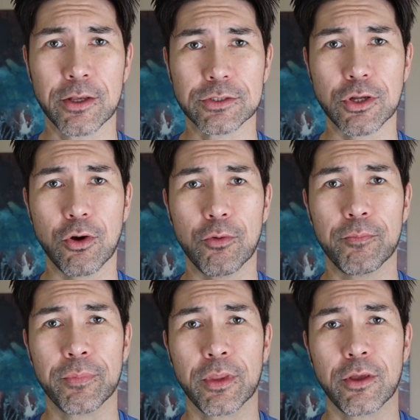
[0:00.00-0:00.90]

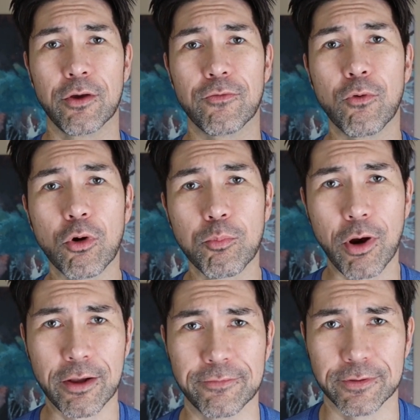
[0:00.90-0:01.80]
So for
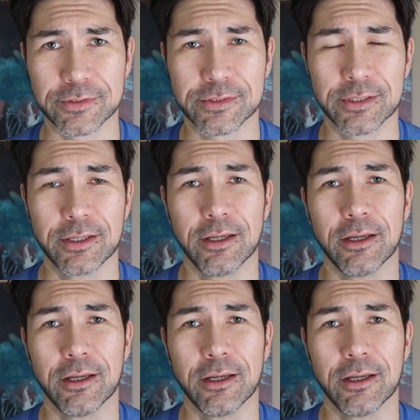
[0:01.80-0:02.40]
breakfast,